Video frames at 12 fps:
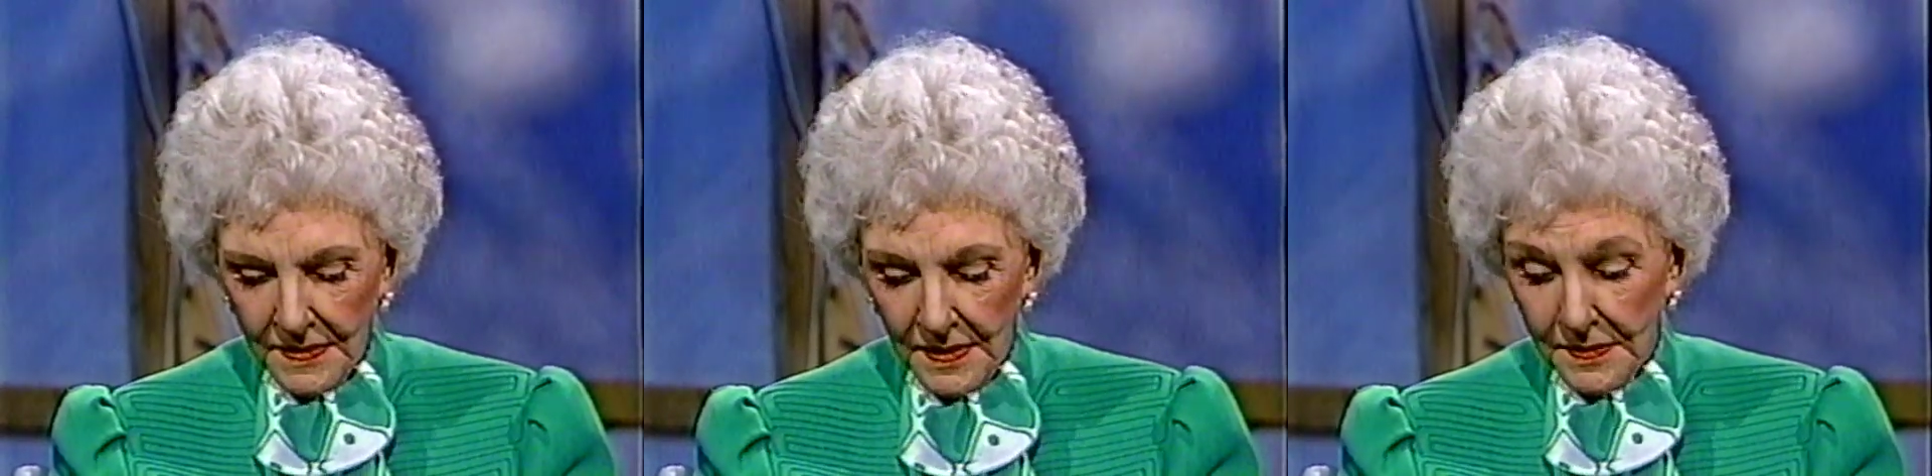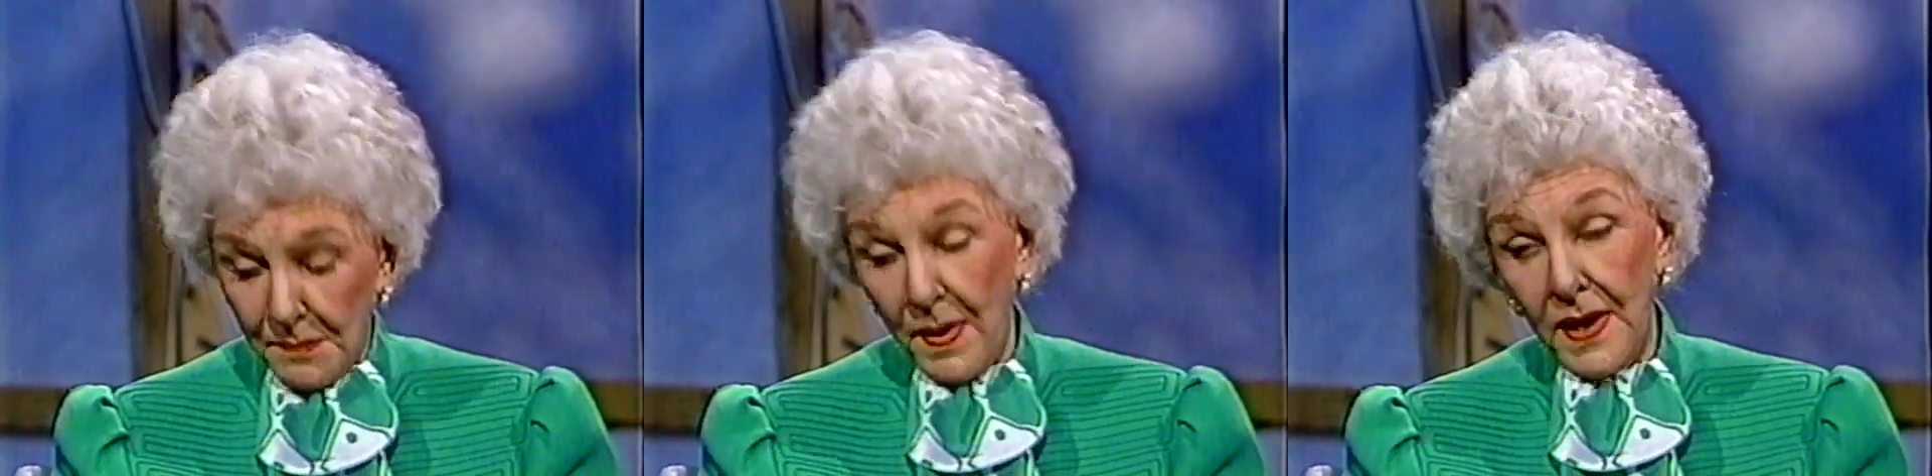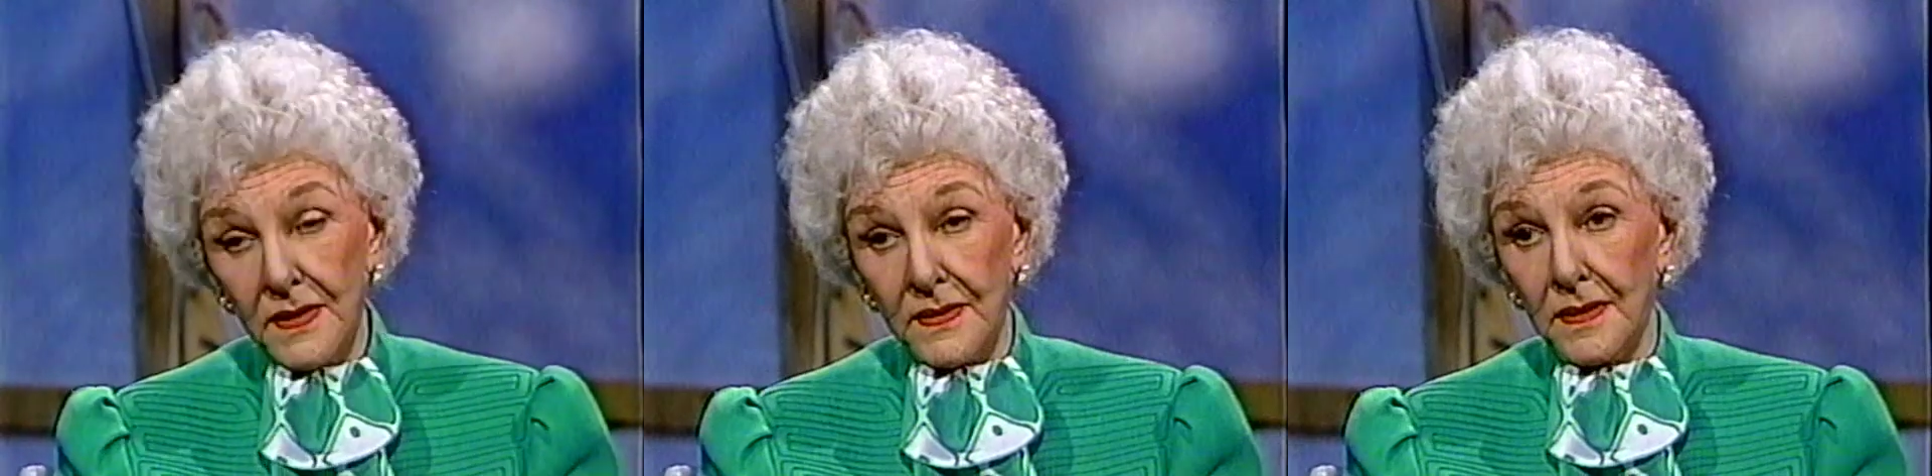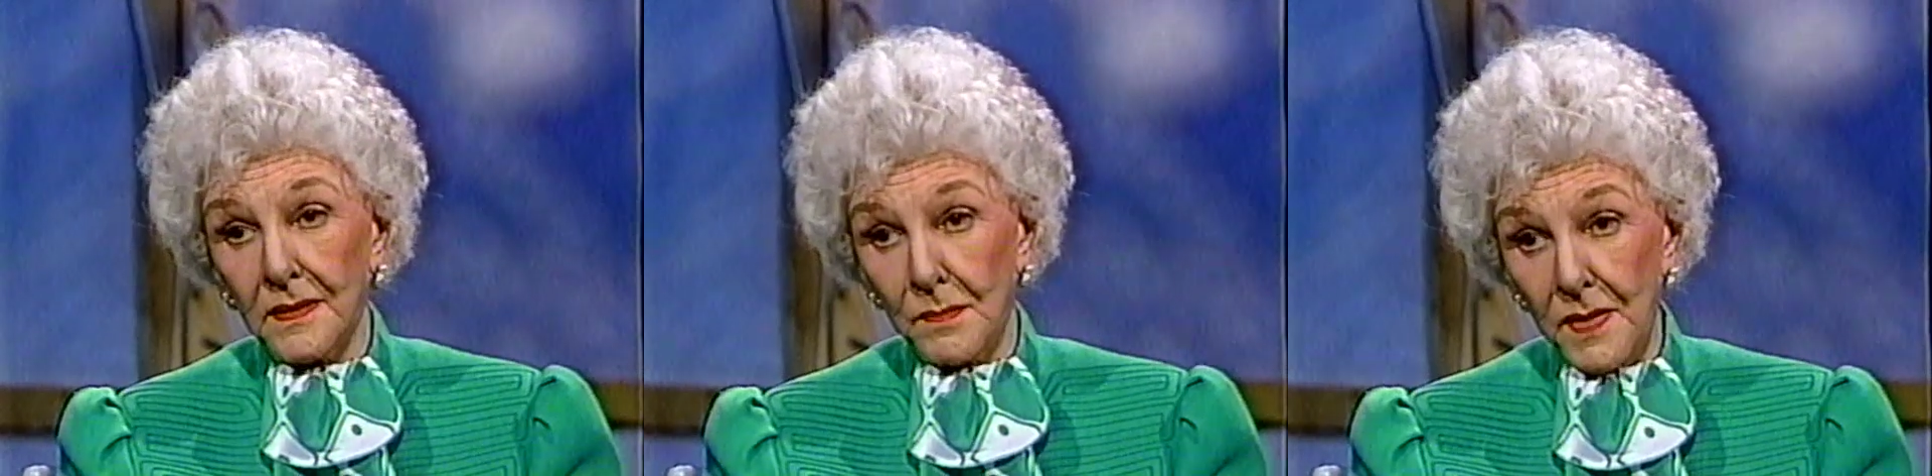it's
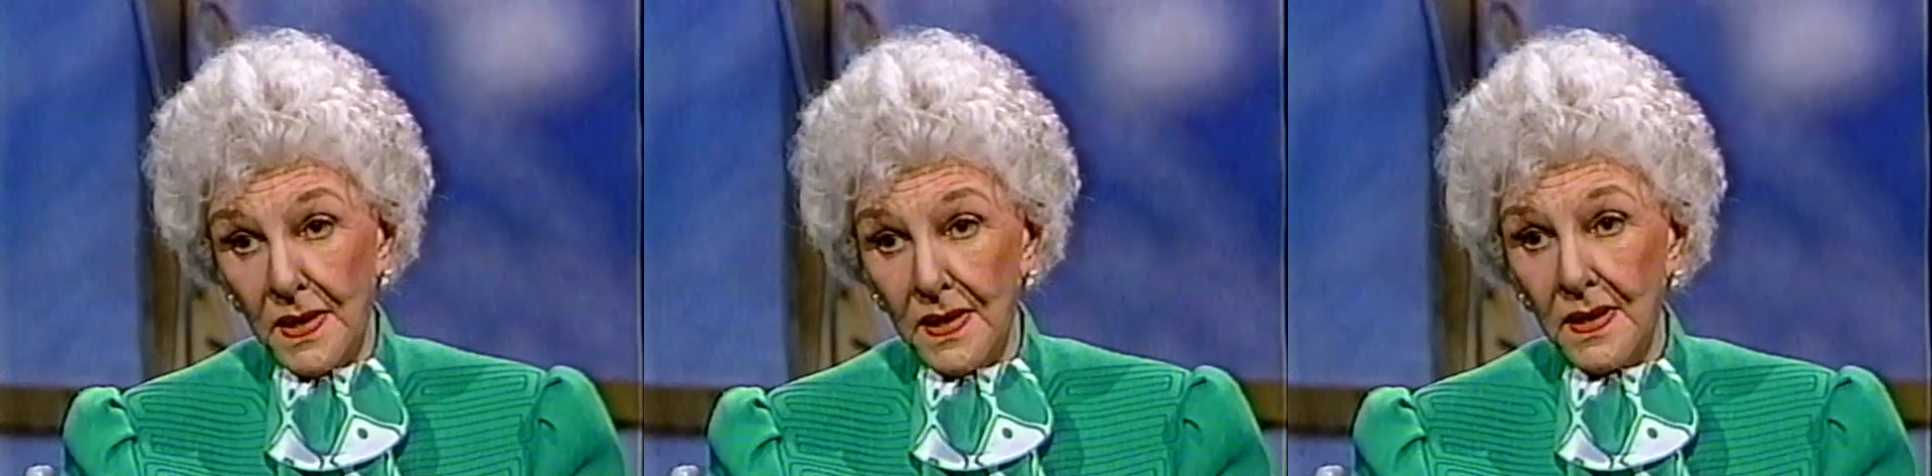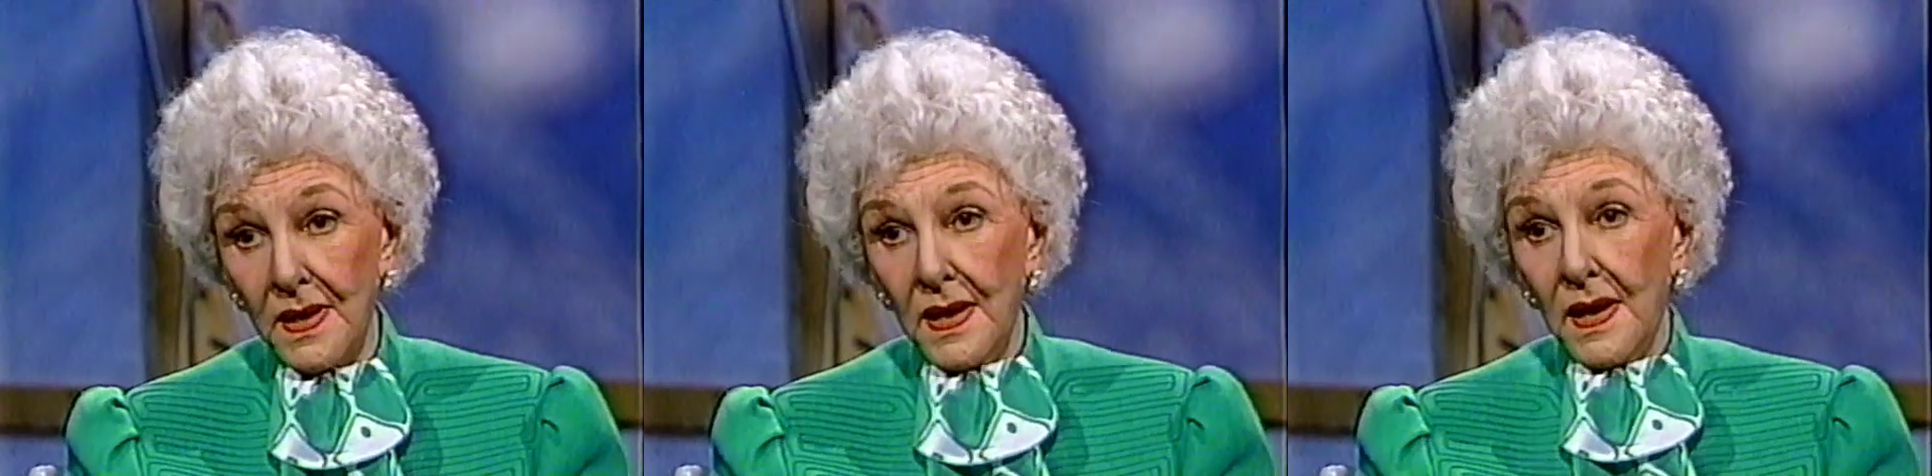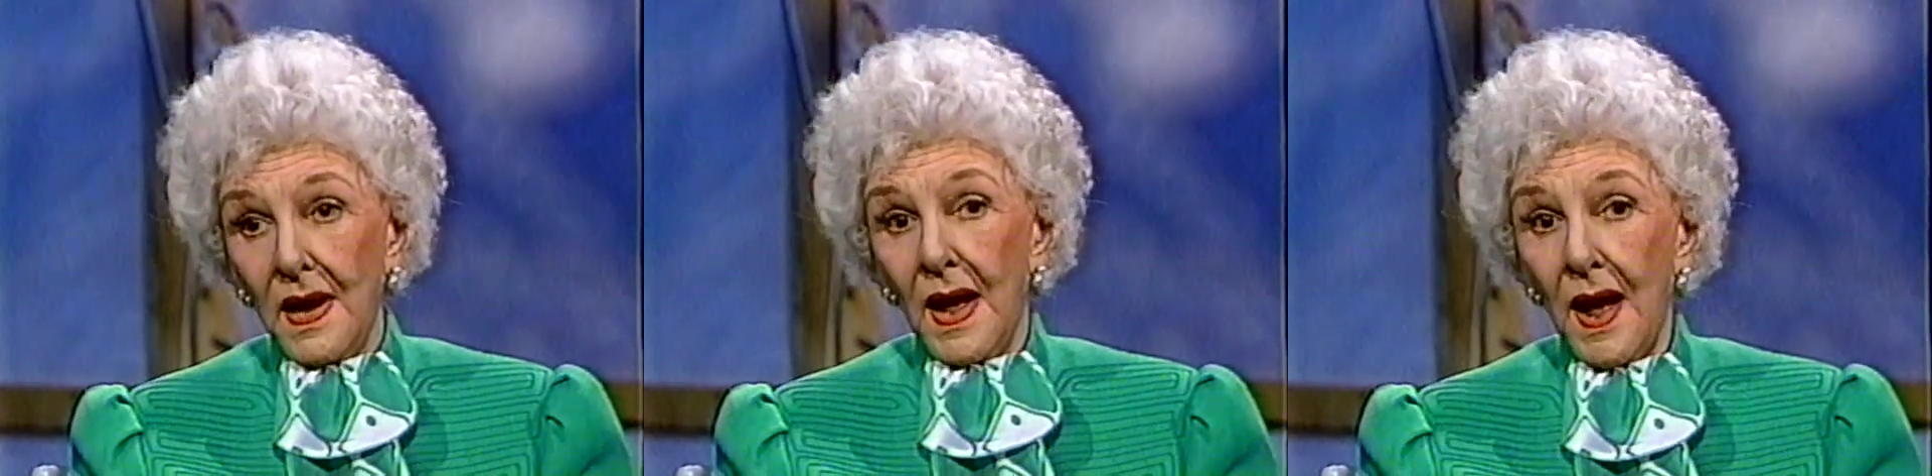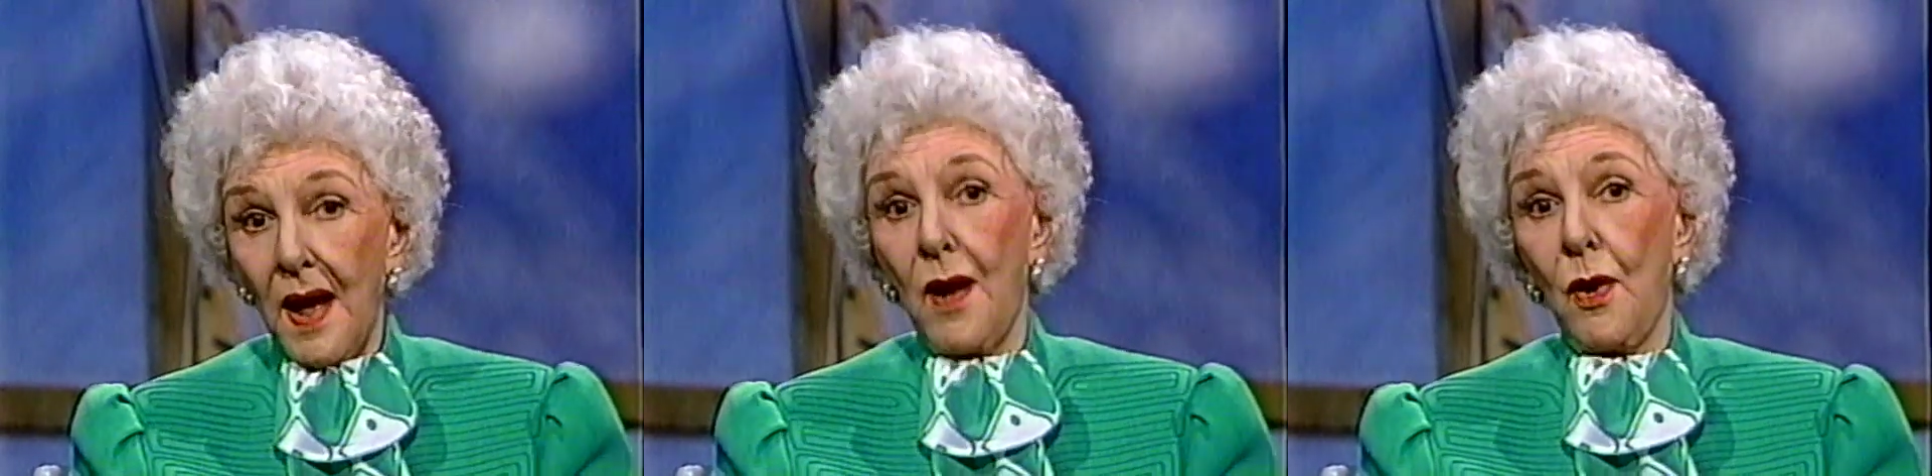amazing to me
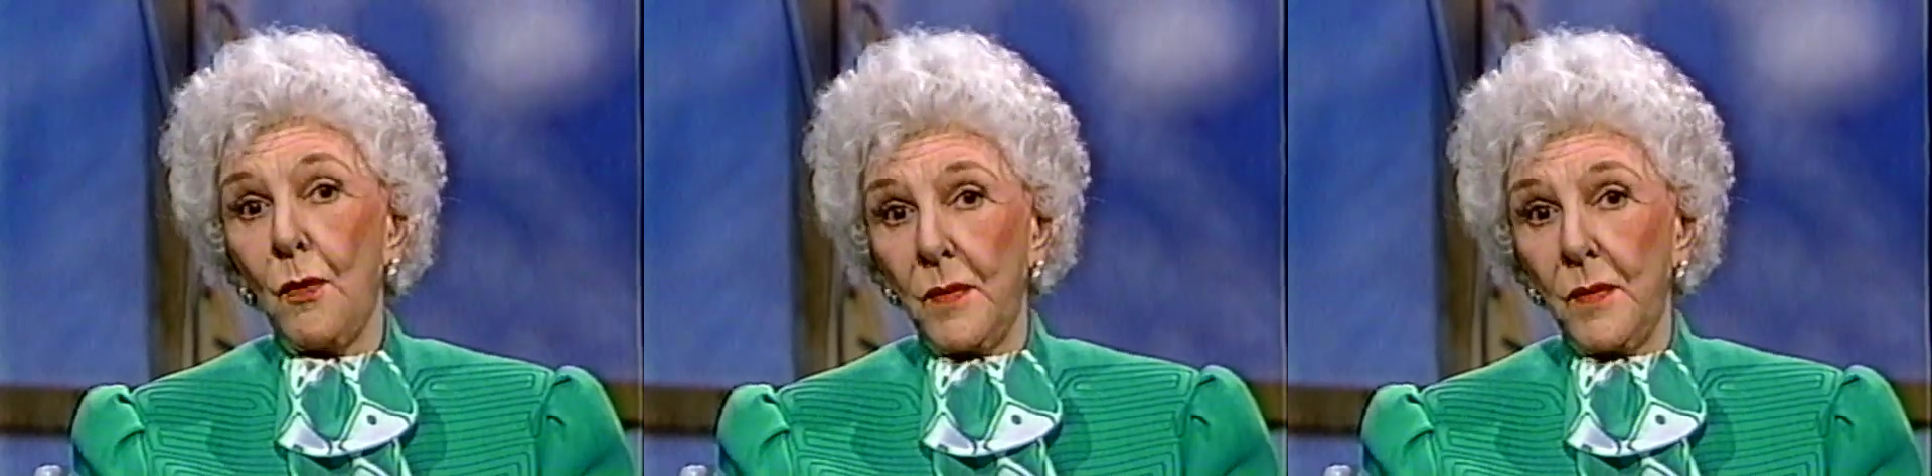how